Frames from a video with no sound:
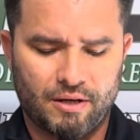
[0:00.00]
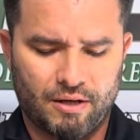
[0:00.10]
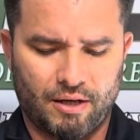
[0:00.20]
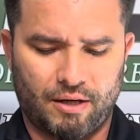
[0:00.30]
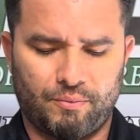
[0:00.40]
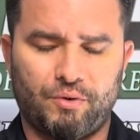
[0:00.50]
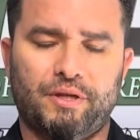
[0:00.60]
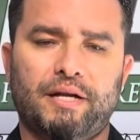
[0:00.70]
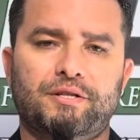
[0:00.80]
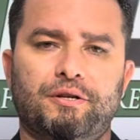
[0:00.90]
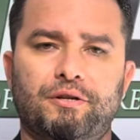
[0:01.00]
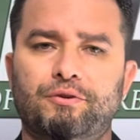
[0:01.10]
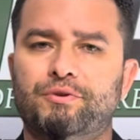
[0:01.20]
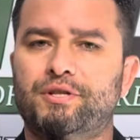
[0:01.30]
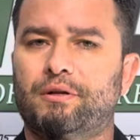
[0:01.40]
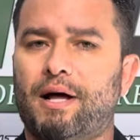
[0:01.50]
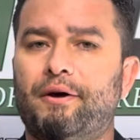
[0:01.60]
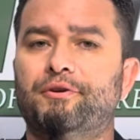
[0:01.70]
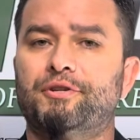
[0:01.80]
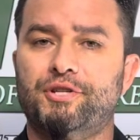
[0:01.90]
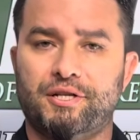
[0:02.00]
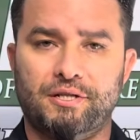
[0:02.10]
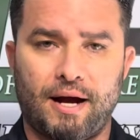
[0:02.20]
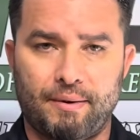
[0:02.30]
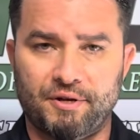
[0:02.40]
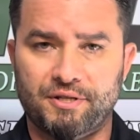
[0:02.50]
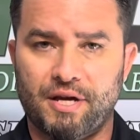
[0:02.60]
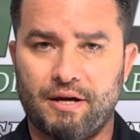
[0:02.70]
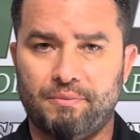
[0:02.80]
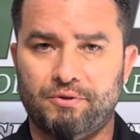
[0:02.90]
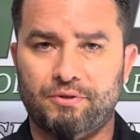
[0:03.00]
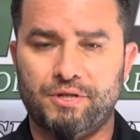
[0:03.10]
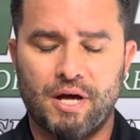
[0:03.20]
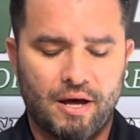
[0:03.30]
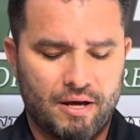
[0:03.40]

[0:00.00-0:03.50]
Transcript: And what that's going to do is it allow you to adjust timing tables